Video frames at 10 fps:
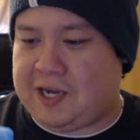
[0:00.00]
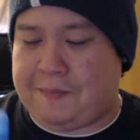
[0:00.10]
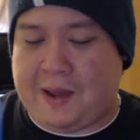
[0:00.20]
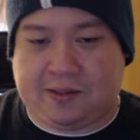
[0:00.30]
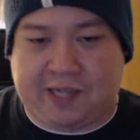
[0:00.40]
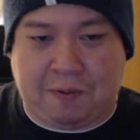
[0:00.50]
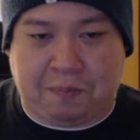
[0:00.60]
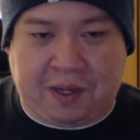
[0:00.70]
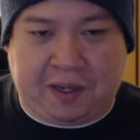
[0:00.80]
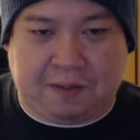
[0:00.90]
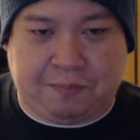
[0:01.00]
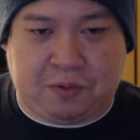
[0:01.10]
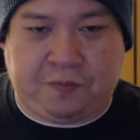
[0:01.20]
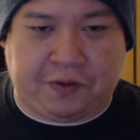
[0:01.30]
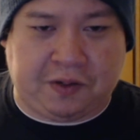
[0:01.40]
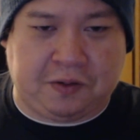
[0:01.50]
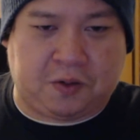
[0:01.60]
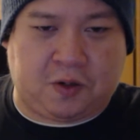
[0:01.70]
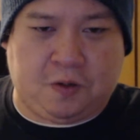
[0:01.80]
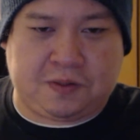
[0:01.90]
You got Matt Damon playing LaBouffe. The
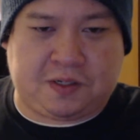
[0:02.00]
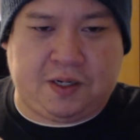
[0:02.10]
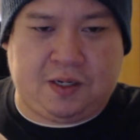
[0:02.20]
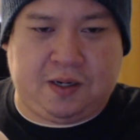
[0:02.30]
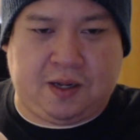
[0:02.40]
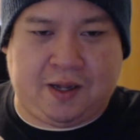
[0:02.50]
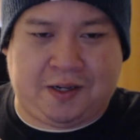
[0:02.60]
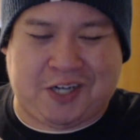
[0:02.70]
little girl was good.